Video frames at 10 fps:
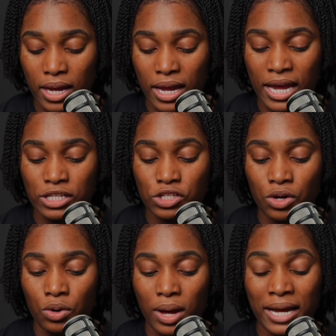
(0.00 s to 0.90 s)
And
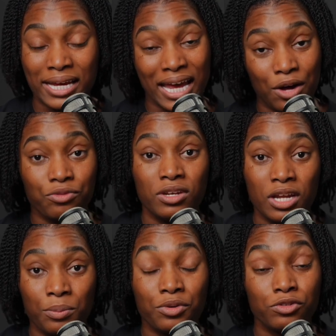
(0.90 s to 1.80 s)
so I count the
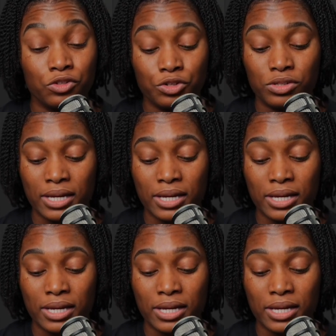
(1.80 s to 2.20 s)
number of shirts